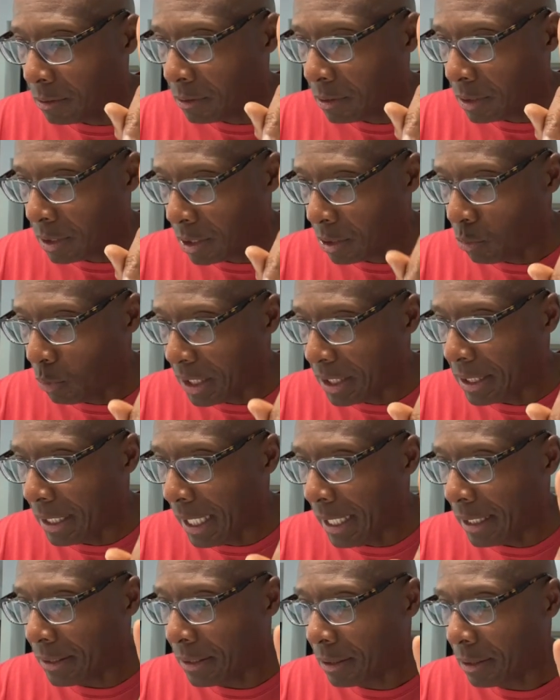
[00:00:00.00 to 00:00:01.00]
This is what he
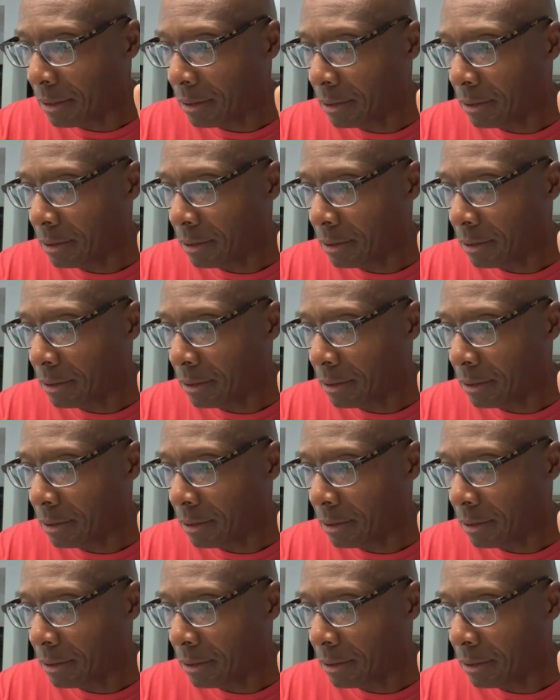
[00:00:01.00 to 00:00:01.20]
says.